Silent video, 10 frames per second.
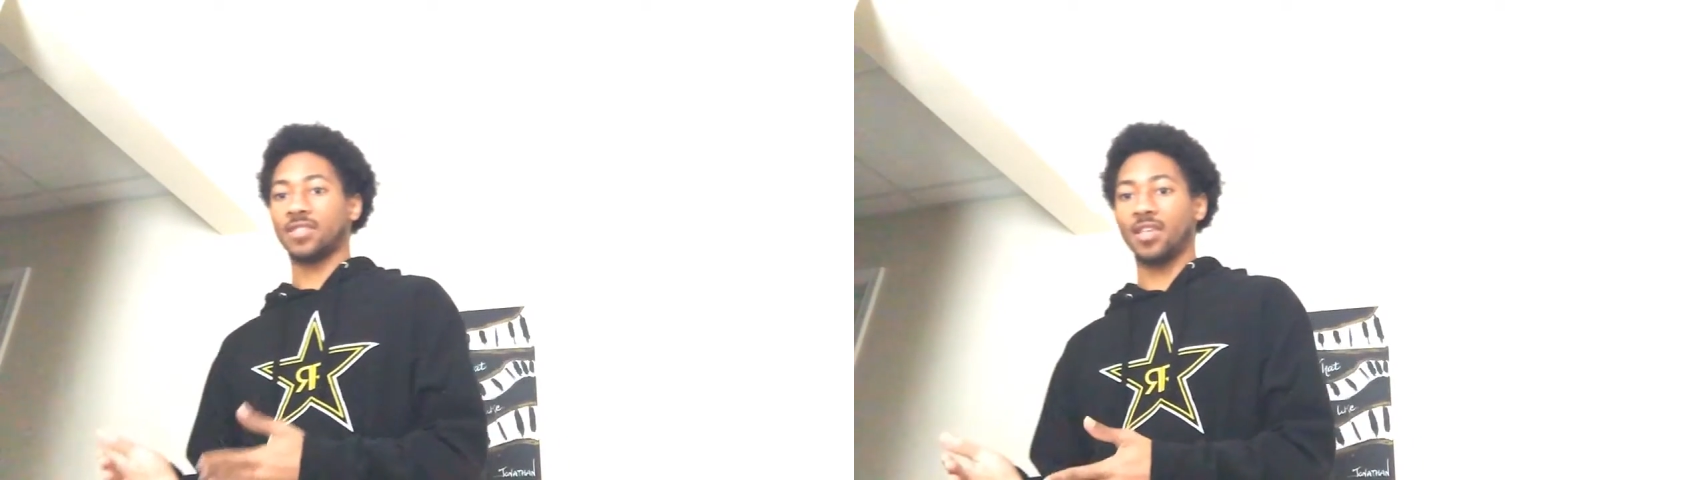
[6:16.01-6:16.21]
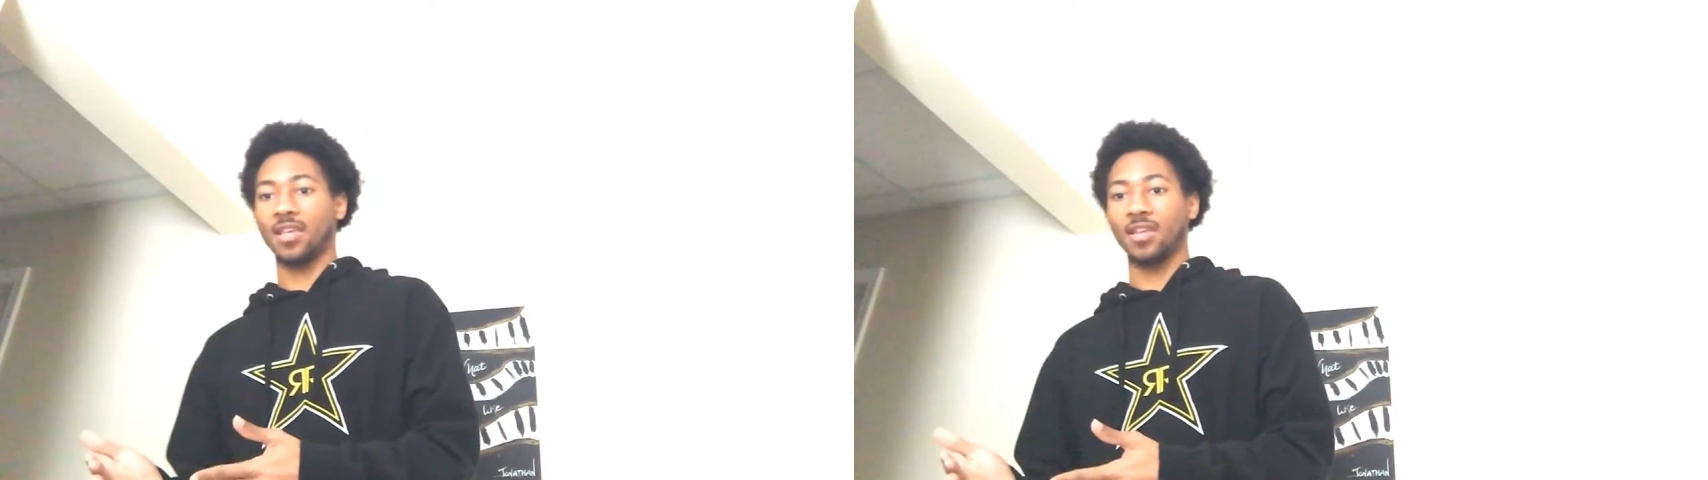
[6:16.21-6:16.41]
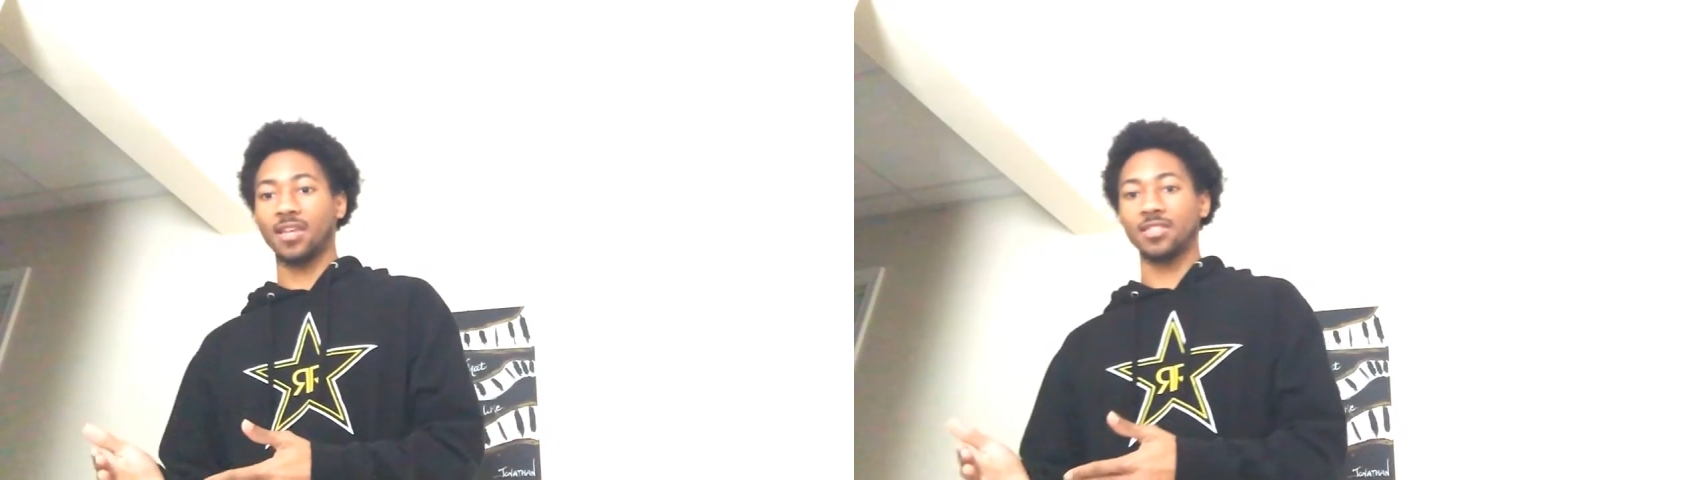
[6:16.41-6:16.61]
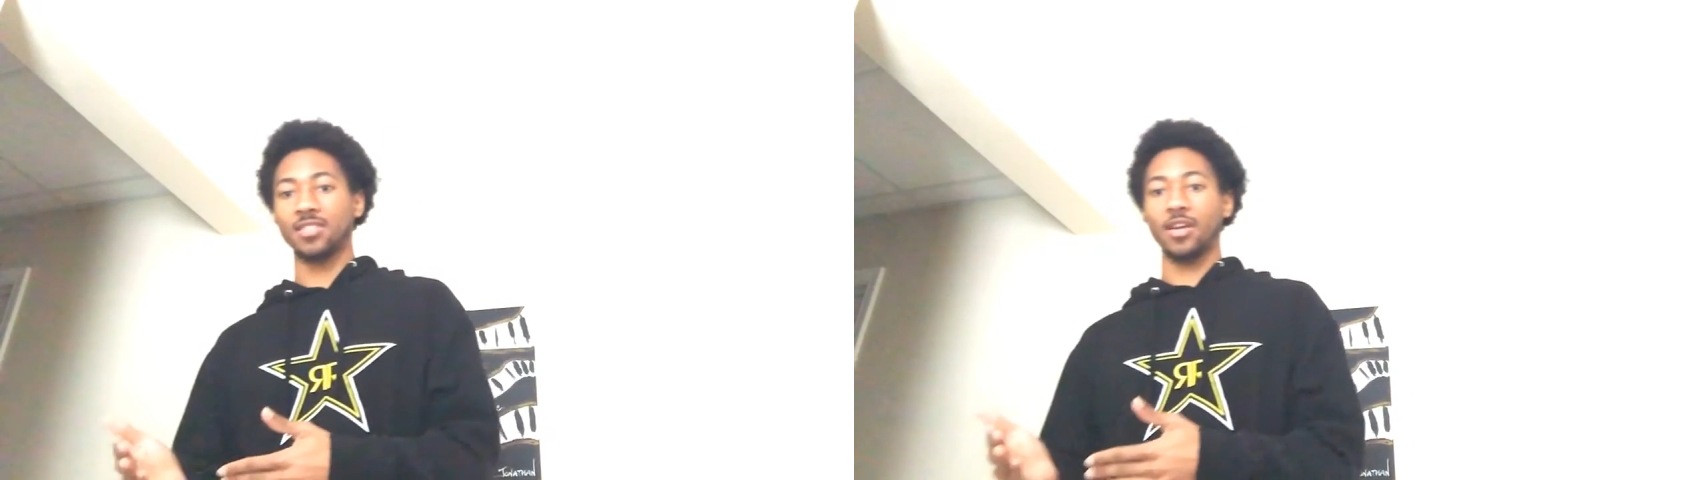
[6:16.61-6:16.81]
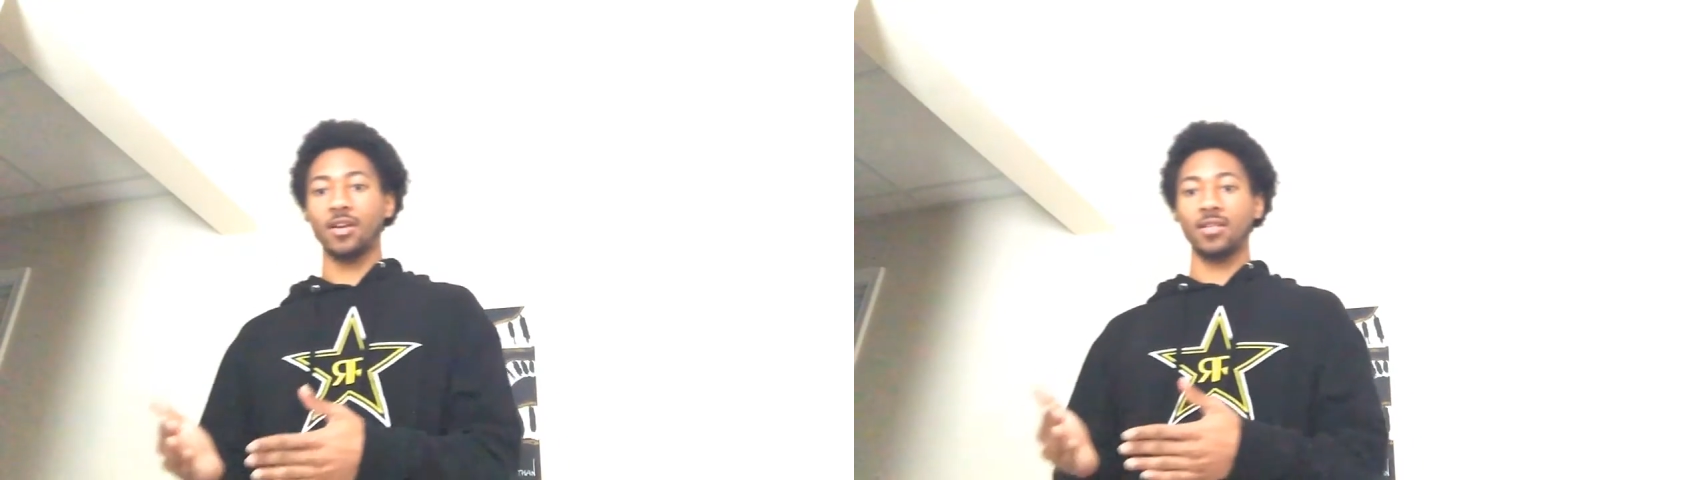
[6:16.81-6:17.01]
thing
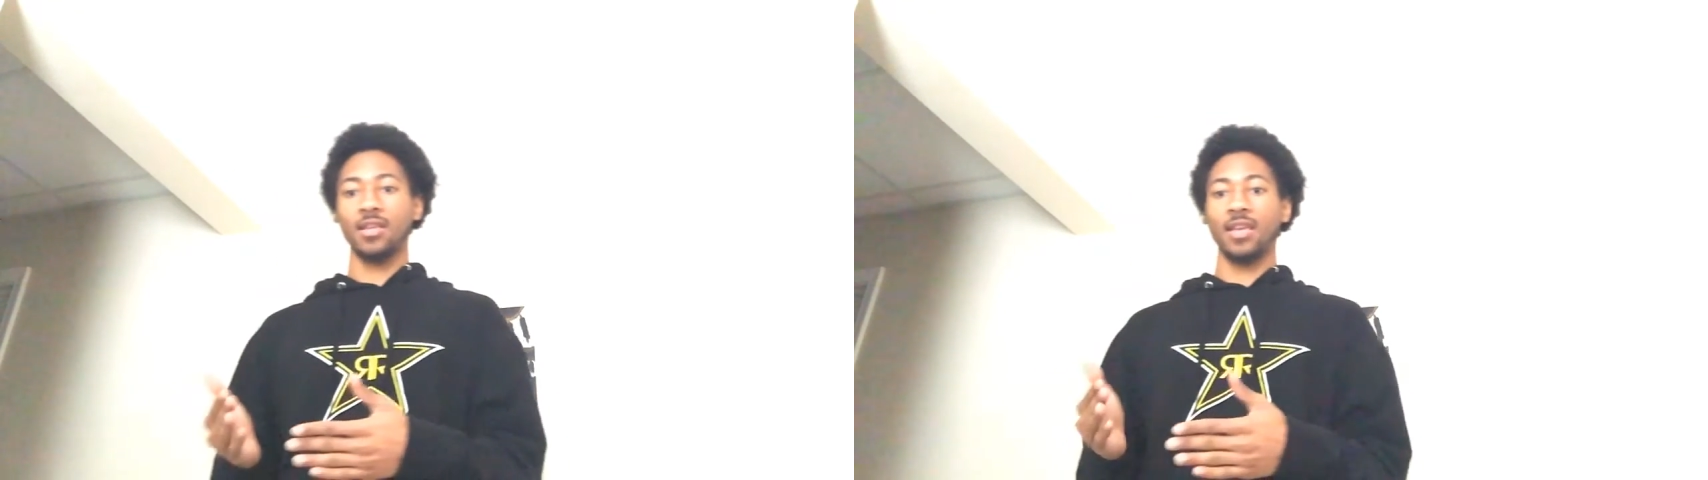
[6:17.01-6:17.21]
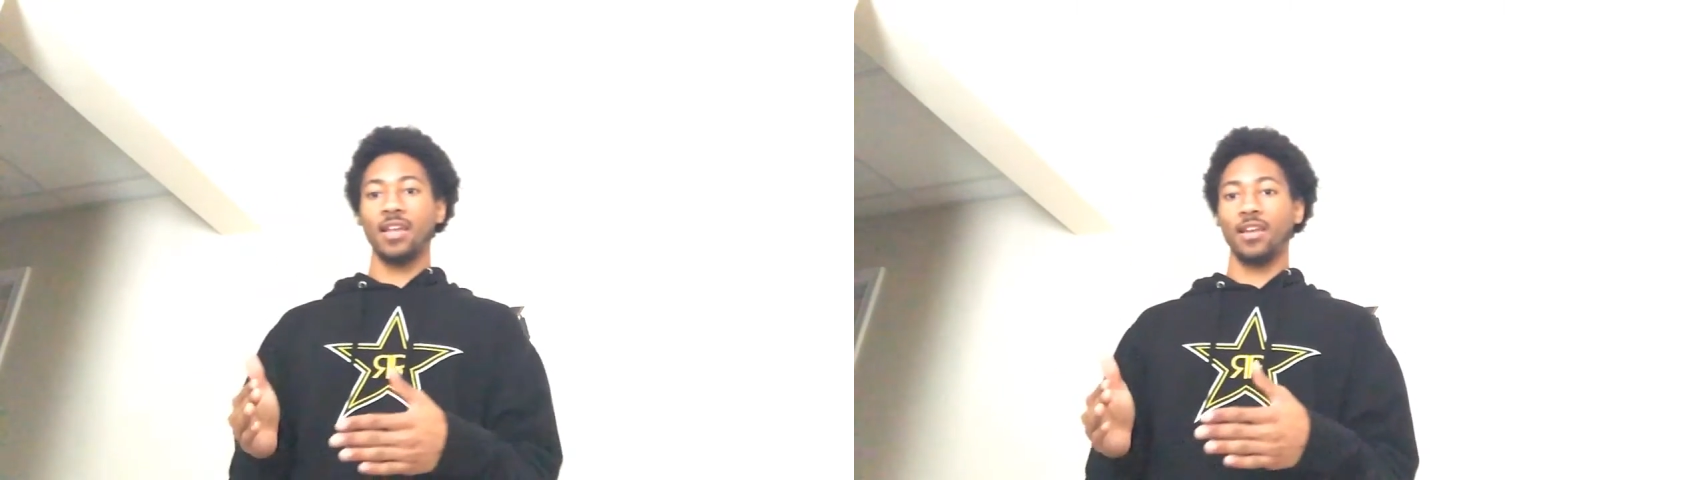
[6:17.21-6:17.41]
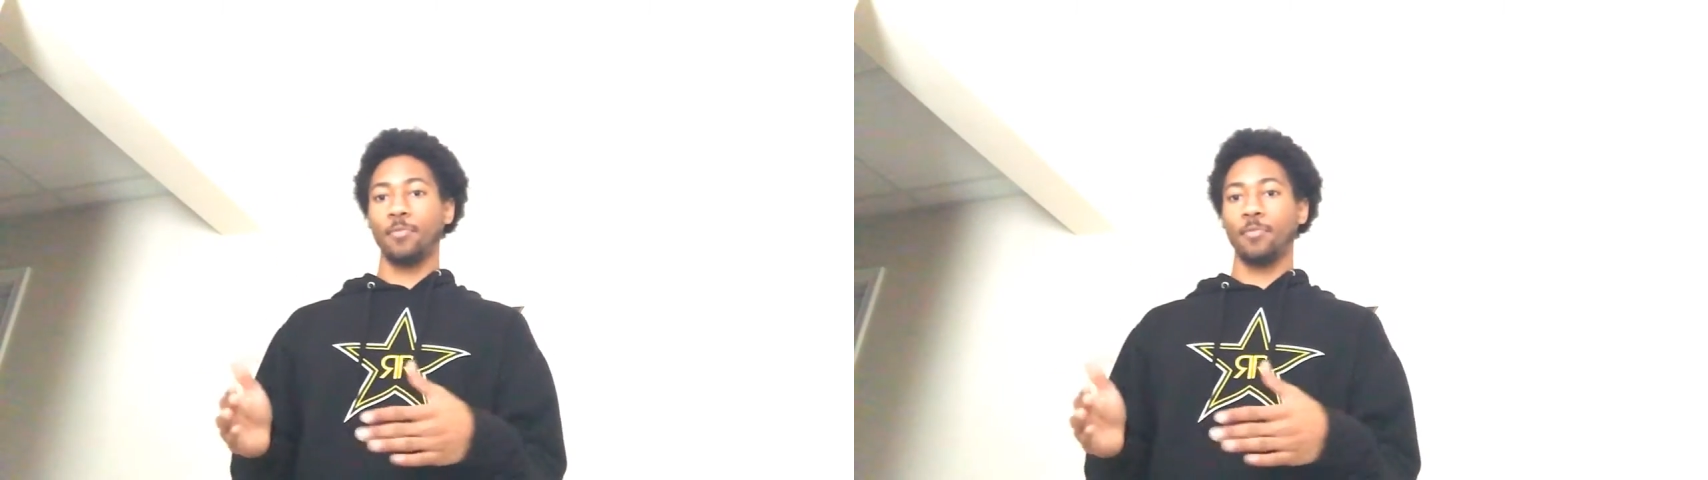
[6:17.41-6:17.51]
necessarily in a